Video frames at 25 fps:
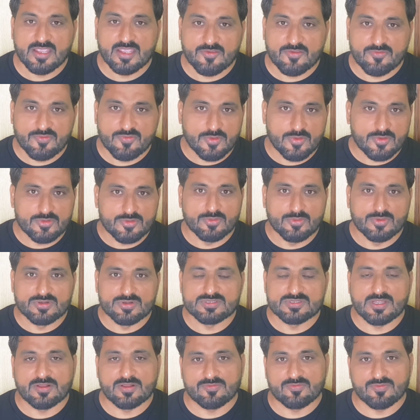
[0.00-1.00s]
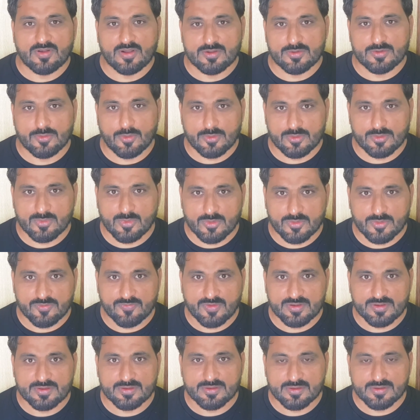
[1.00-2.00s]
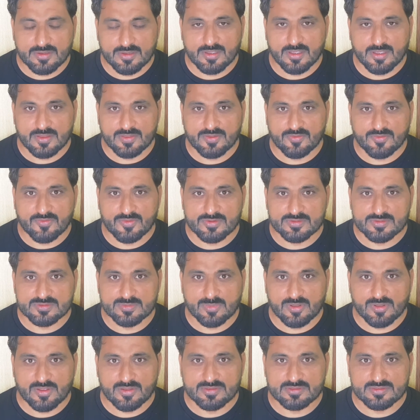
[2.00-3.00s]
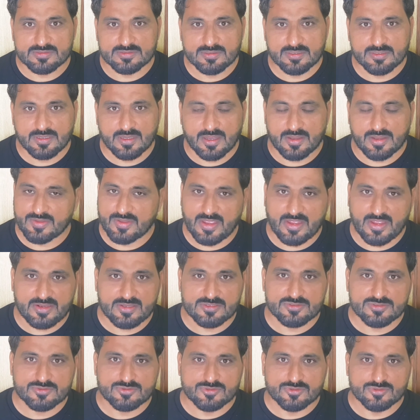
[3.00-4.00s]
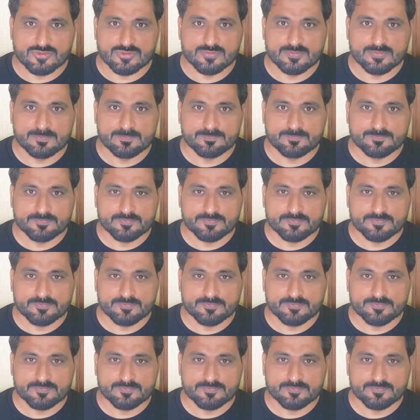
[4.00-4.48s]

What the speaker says: if you yourself are not motivated in the first place. And that is true.